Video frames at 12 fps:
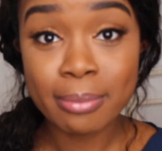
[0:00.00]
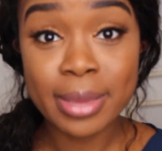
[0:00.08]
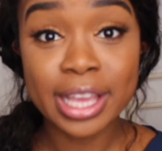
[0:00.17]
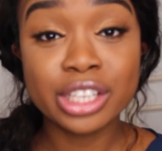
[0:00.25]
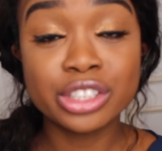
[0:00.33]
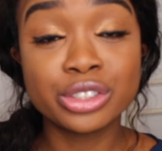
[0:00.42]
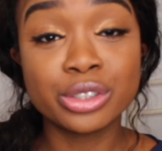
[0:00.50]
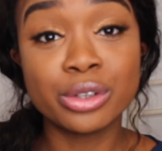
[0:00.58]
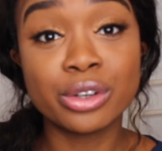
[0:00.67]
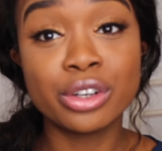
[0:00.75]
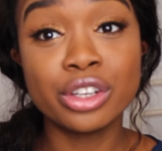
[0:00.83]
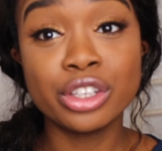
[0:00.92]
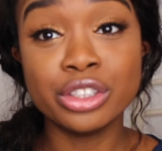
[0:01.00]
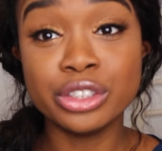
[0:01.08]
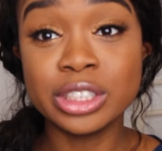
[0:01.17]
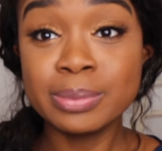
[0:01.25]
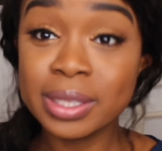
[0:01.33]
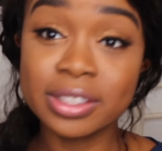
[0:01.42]
make sure
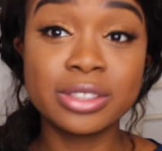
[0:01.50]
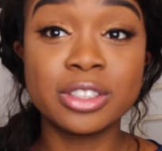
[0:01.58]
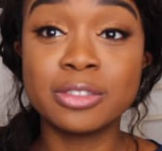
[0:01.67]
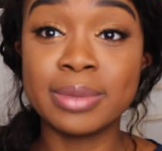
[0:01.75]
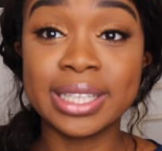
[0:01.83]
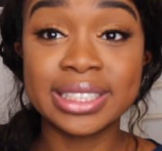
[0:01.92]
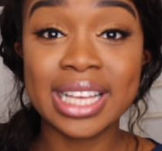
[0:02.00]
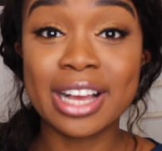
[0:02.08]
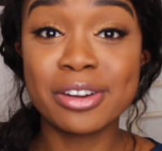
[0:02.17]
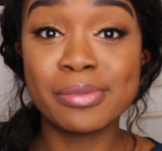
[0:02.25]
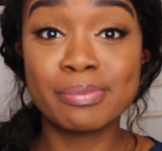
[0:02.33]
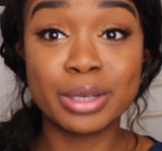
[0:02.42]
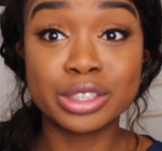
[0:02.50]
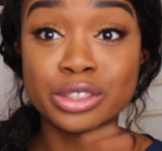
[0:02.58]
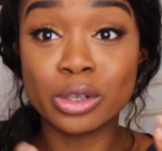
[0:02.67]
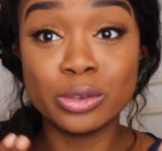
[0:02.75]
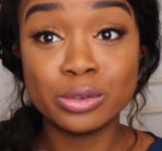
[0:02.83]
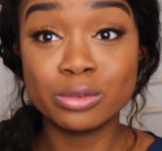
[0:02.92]
you spit the toothpaste out, but
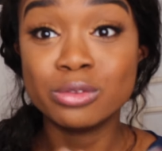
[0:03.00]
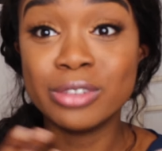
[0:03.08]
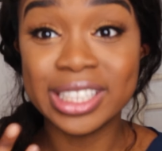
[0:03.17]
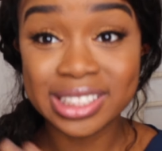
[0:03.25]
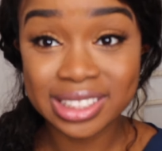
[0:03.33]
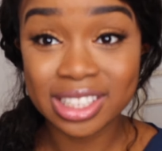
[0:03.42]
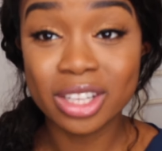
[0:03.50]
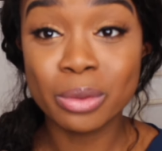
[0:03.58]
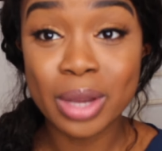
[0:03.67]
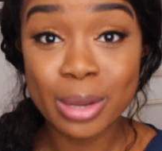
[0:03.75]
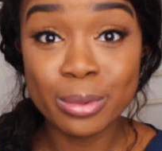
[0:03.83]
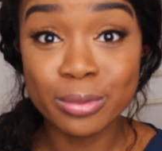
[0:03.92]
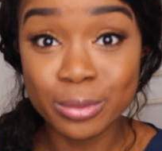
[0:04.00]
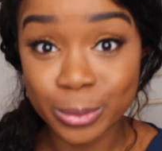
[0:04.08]
don't rinse it away with